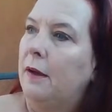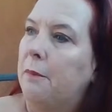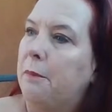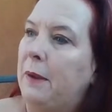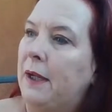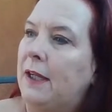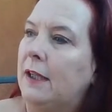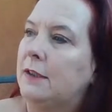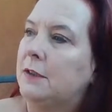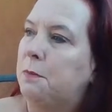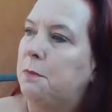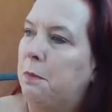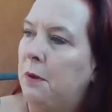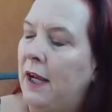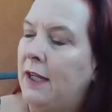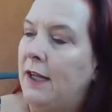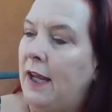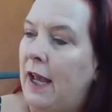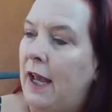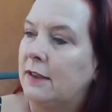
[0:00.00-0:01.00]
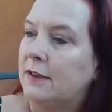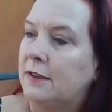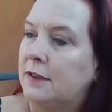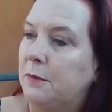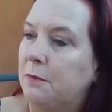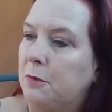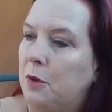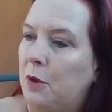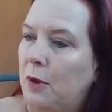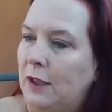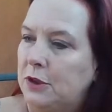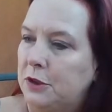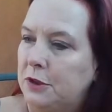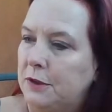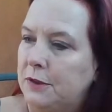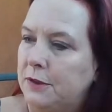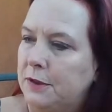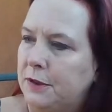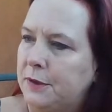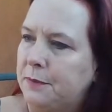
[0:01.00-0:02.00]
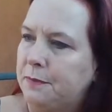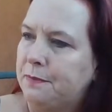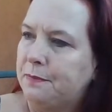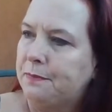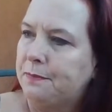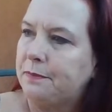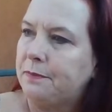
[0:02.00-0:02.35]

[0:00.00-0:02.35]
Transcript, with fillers: because Brett asked some questions